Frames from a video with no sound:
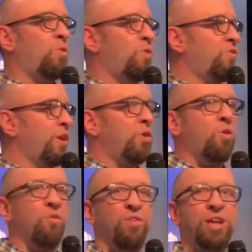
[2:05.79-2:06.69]
over and
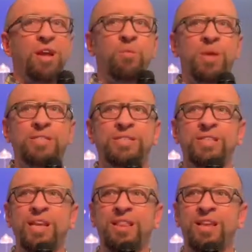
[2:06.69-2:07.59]
over again, we
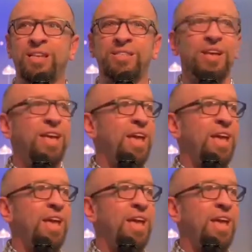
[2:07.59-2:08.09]
see this.